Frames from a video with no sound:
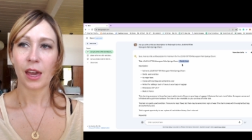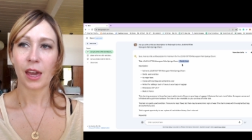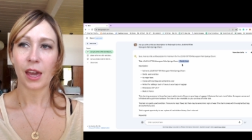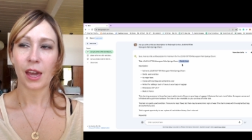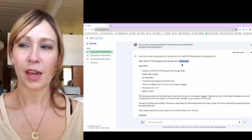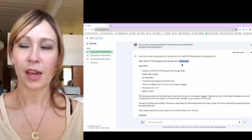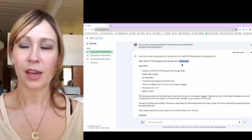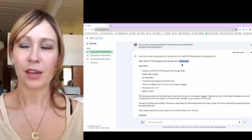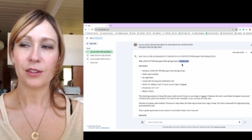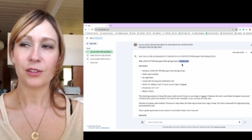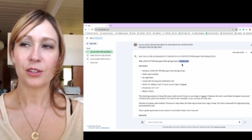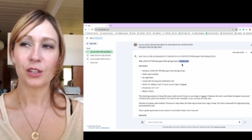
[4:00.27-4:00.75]

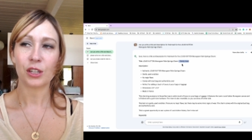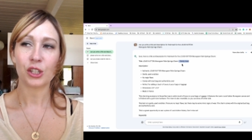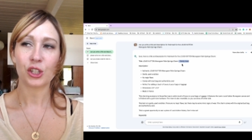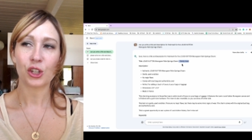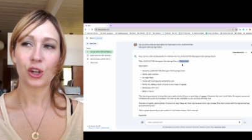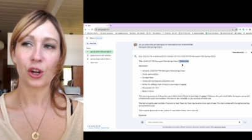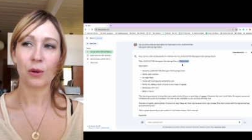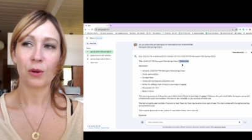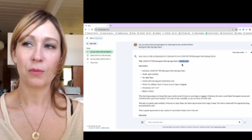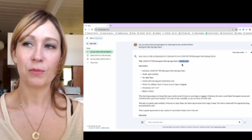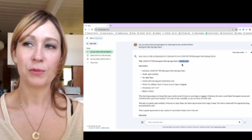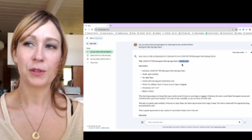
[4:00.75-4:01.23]
And in
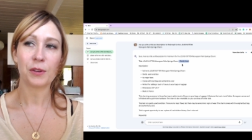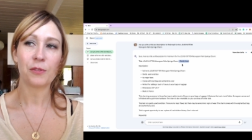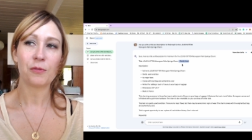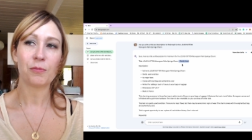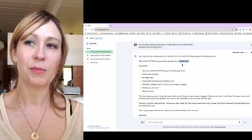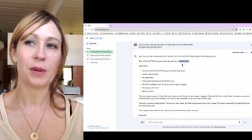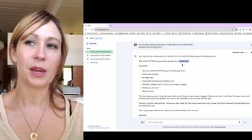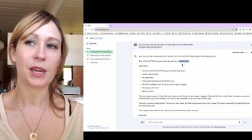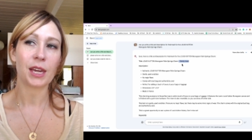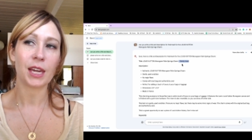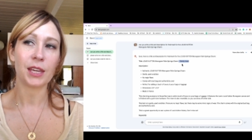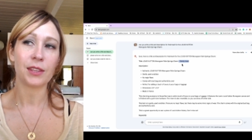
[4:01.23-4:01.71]
terms of
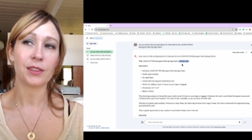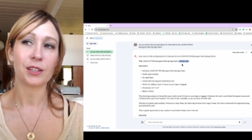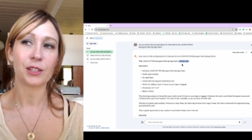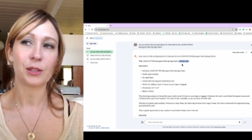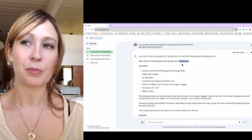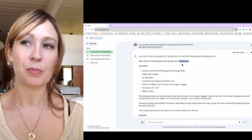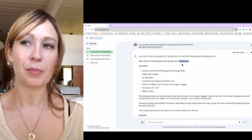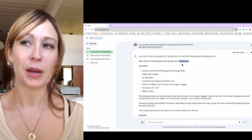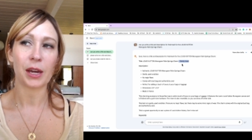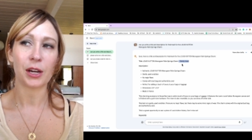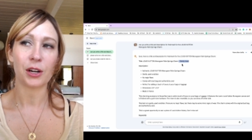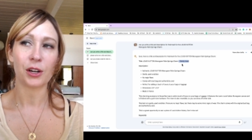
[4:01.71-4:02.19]
making this
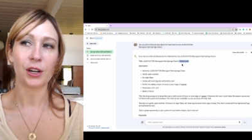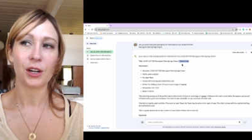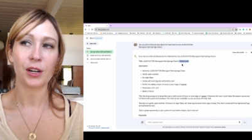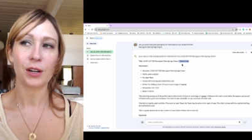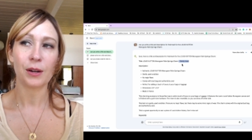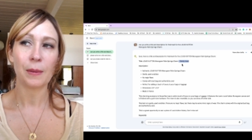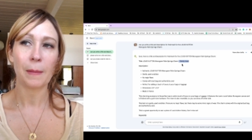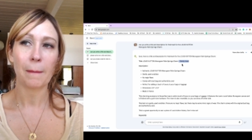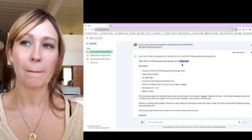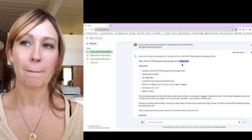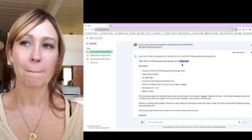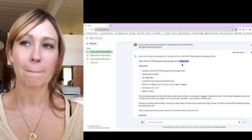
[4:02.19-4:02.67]
better,